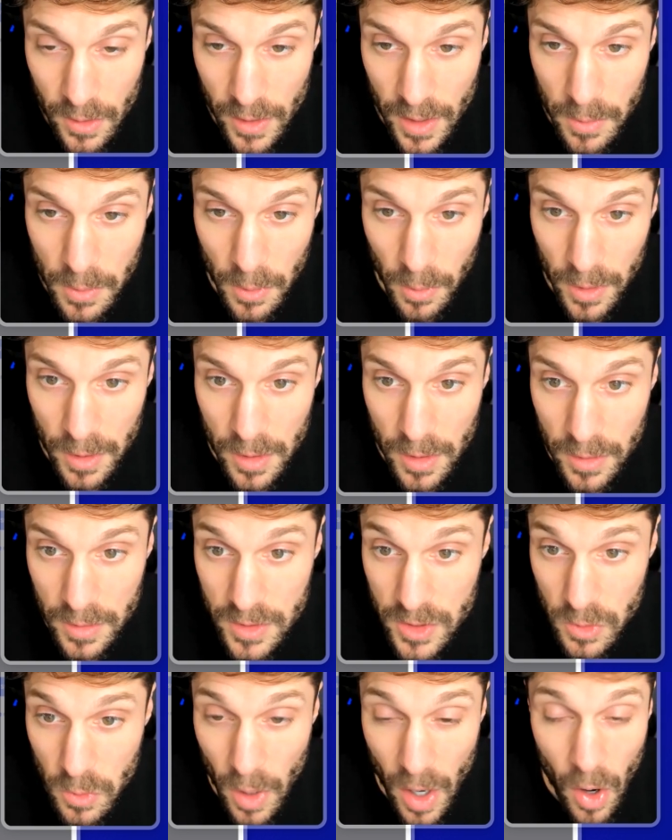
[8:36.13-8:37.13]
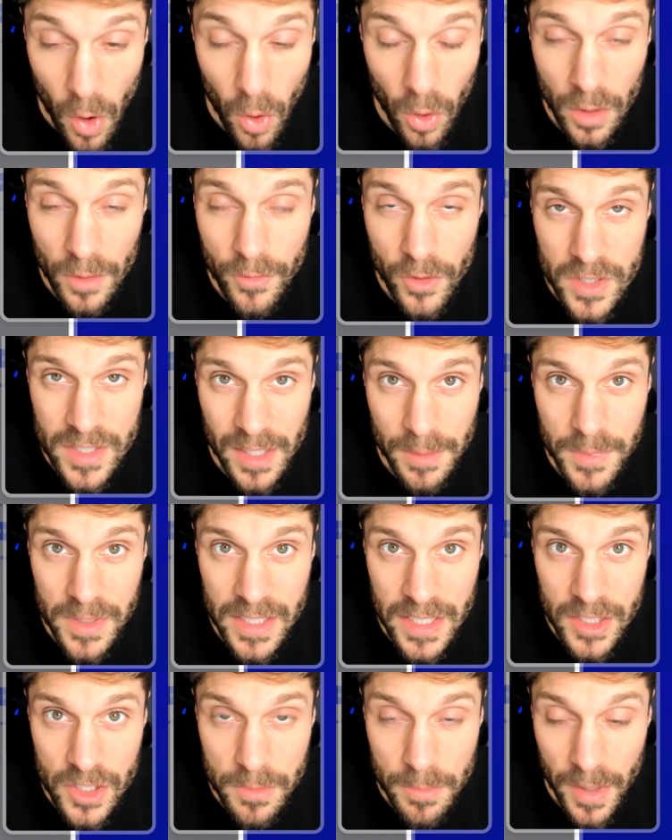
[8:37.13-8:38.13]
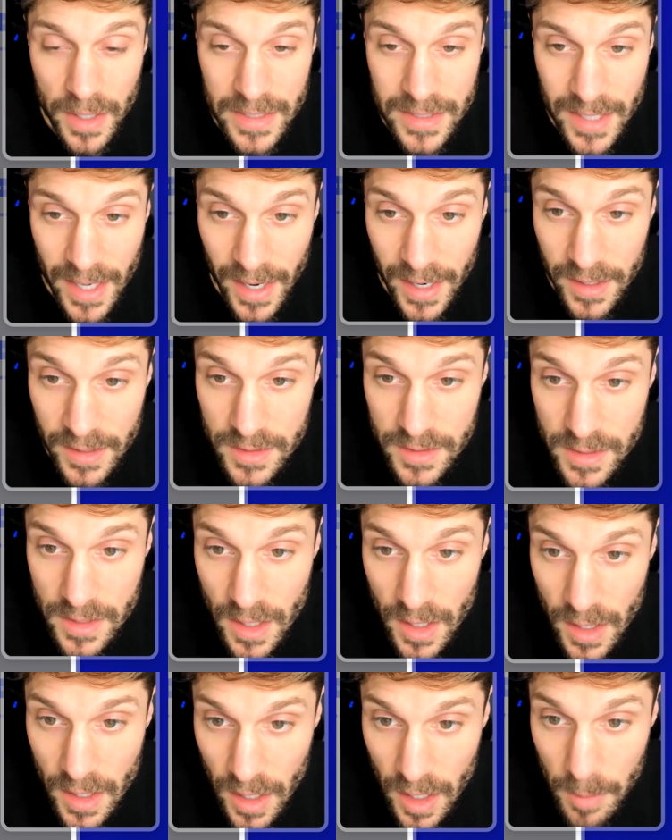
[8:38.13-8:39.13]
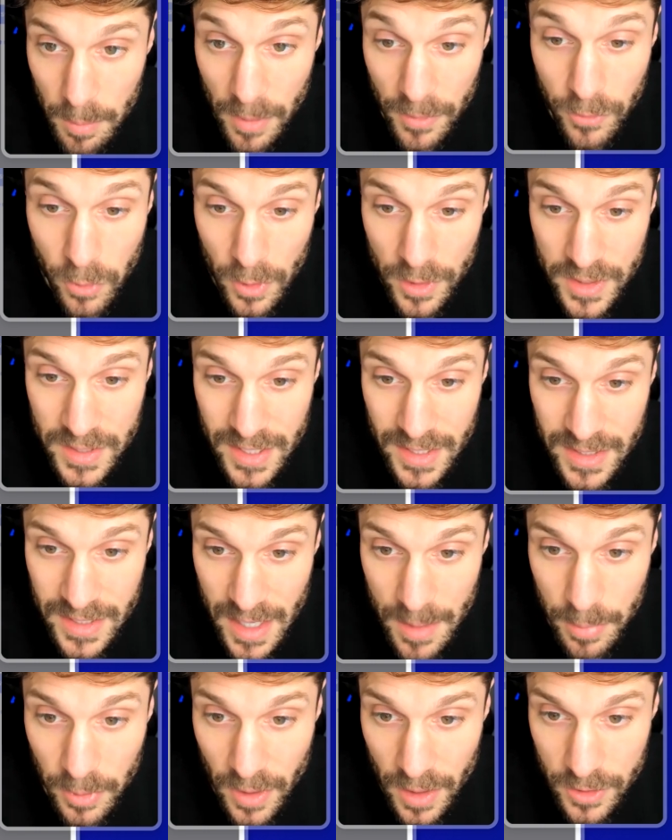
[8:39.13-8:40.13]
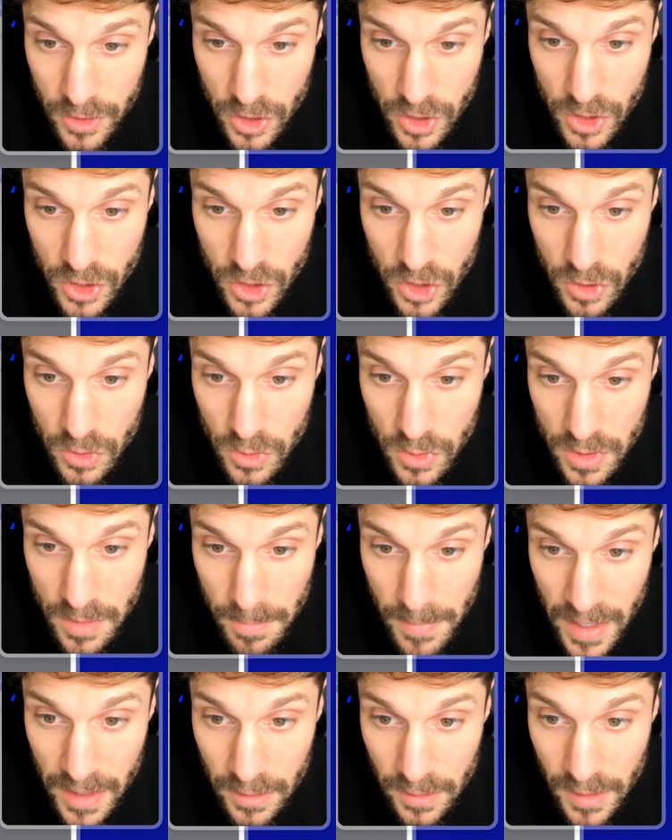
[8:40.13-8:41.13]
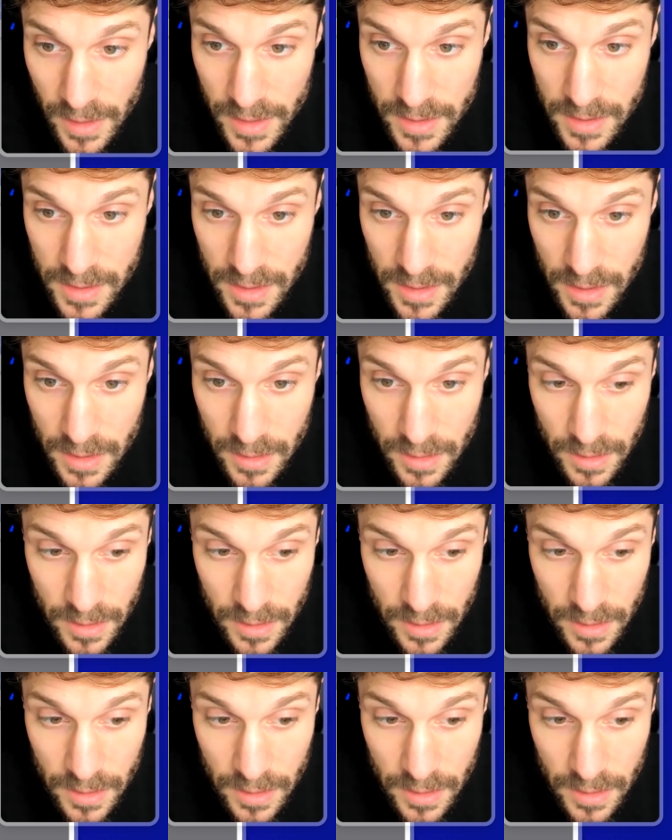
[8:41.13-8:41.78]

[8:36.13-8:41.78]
Okay, we want to do all of our segmentation by tags. Before this example, I'll just choose main list.